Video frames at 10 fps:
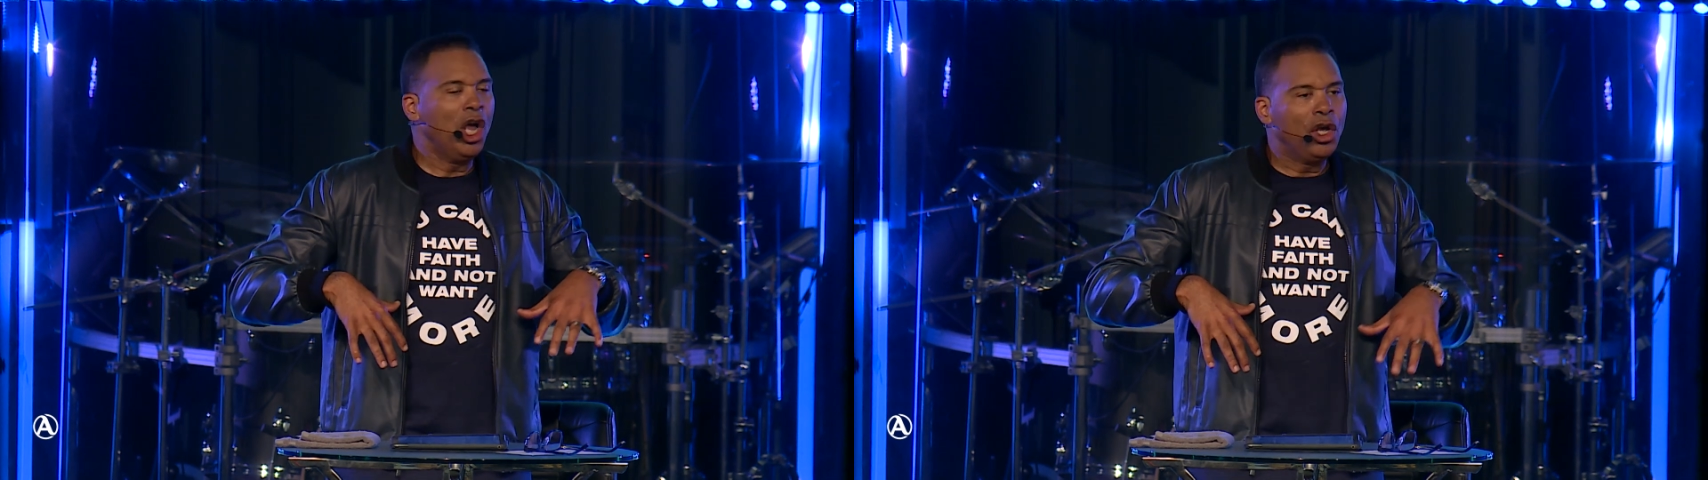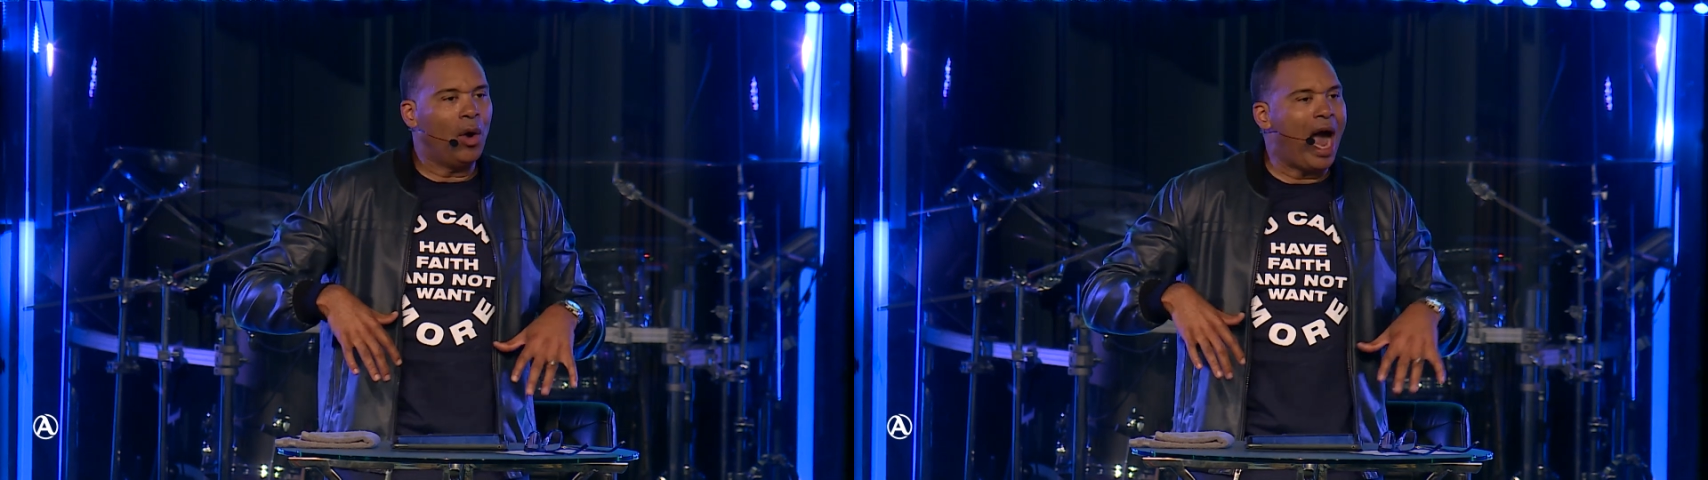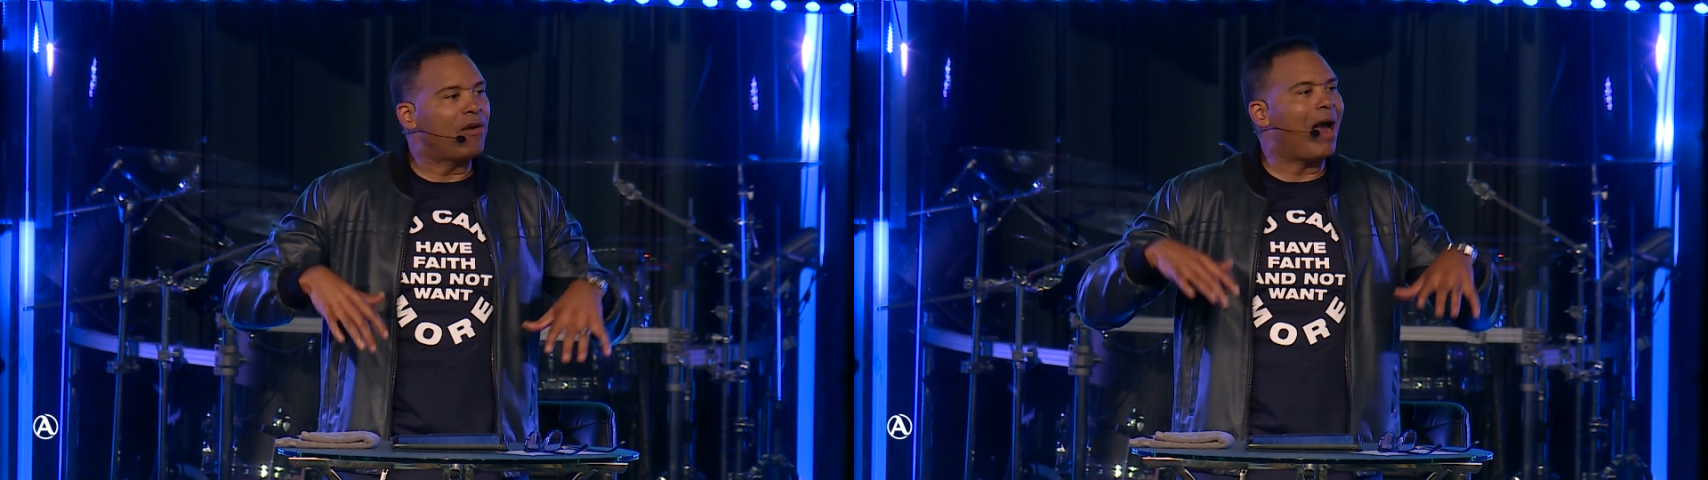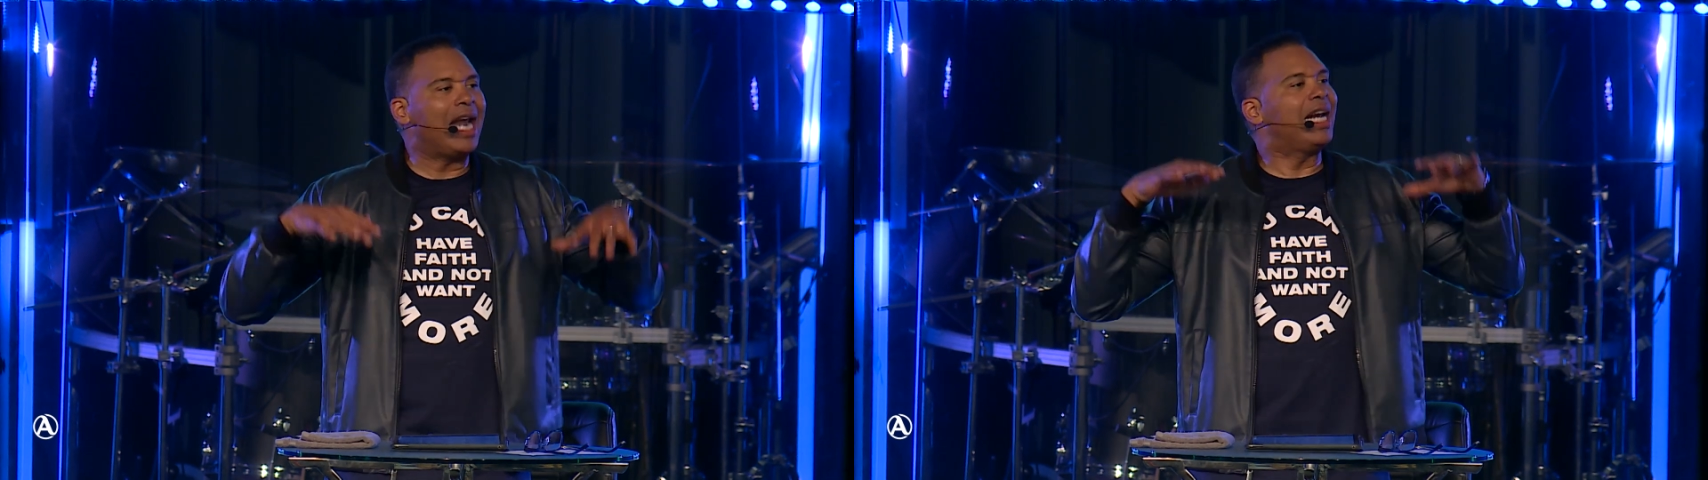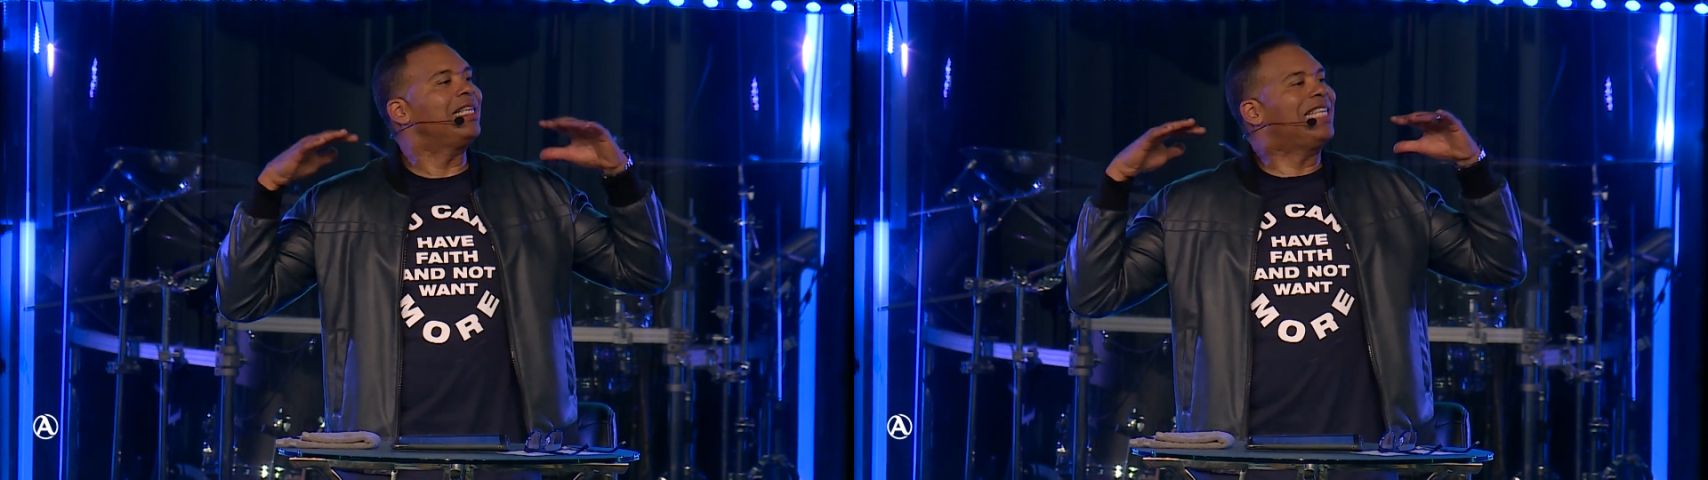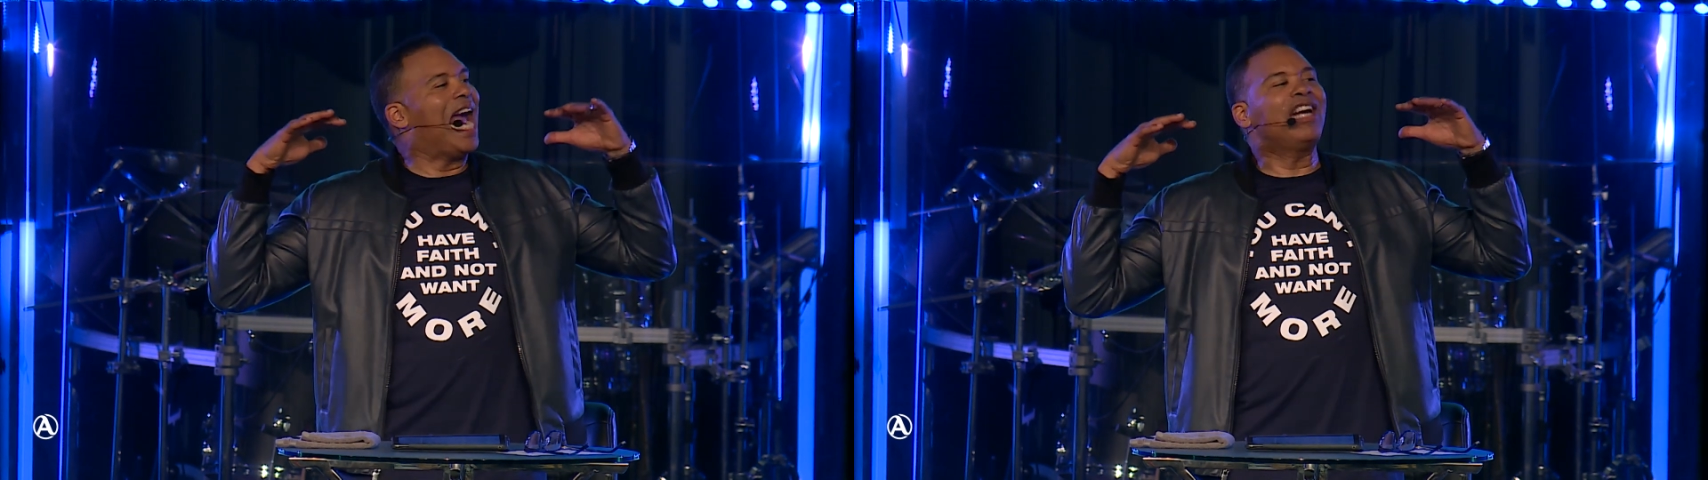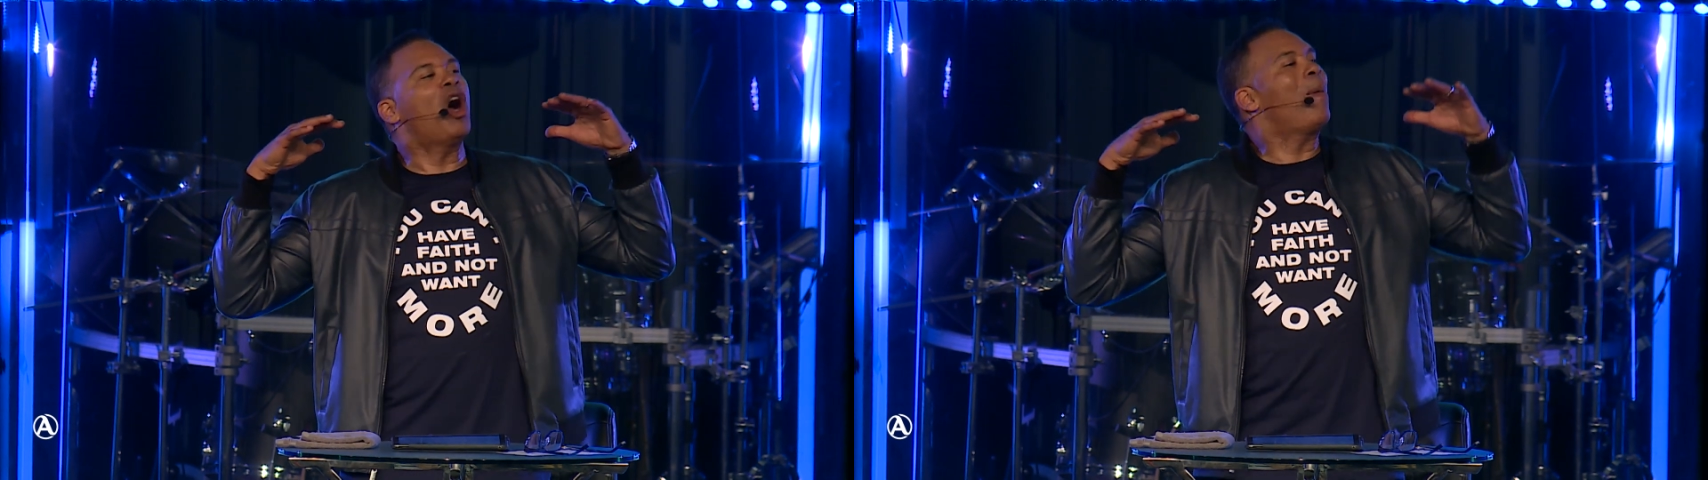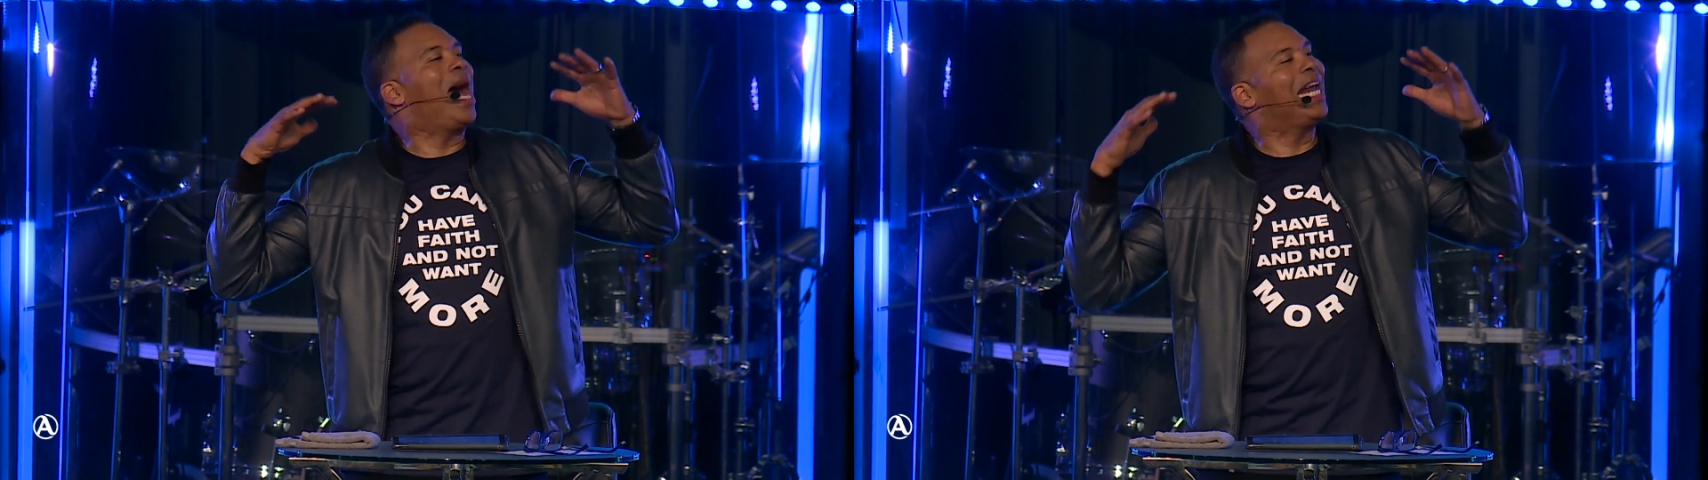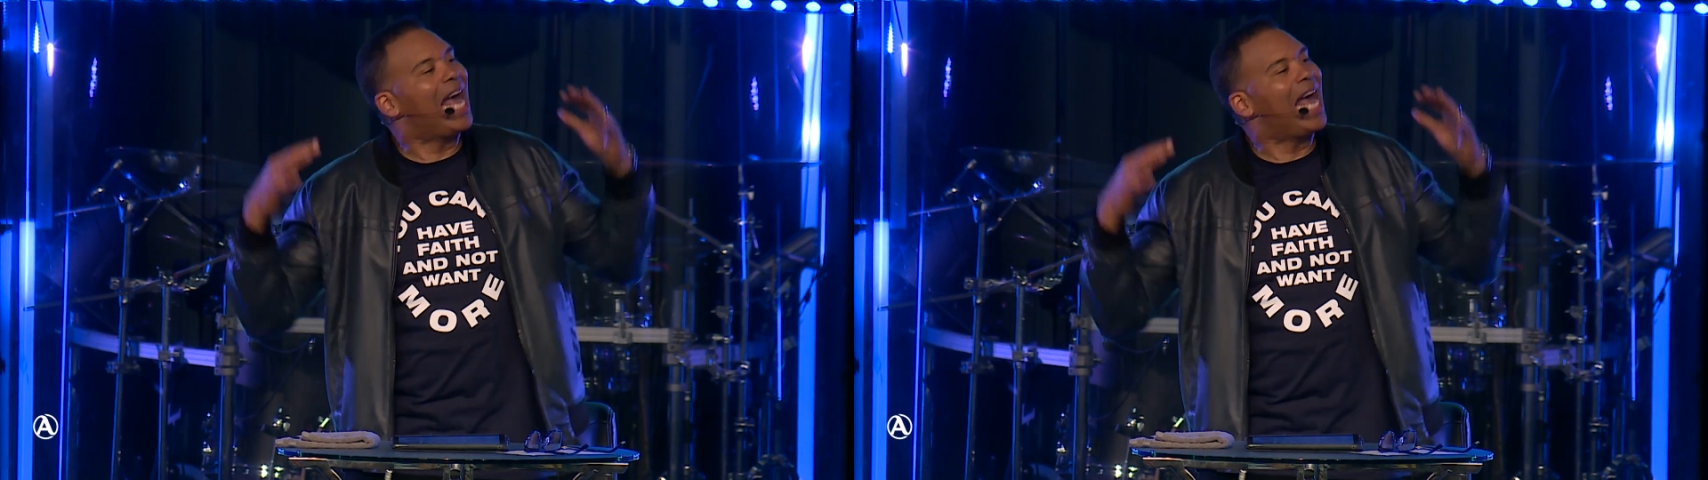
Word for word: You ain't ready to date nobody